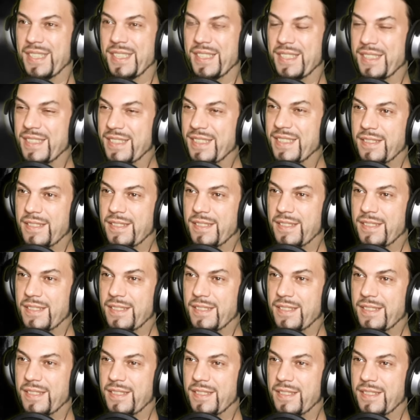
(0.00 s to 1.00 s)

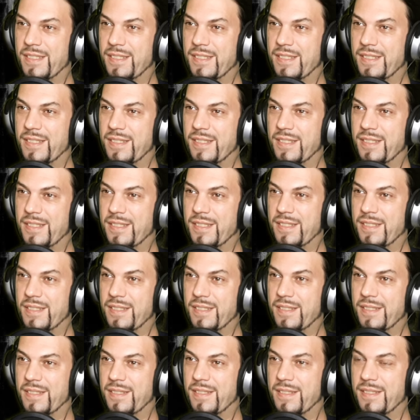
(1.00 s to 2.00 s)

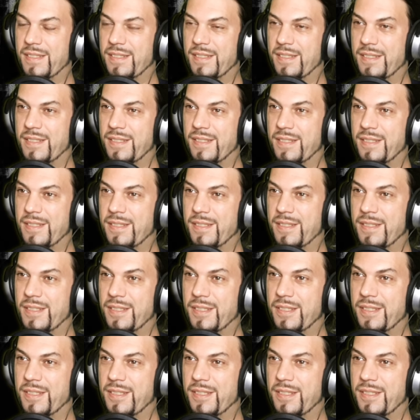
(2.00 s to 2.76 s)
[no speech]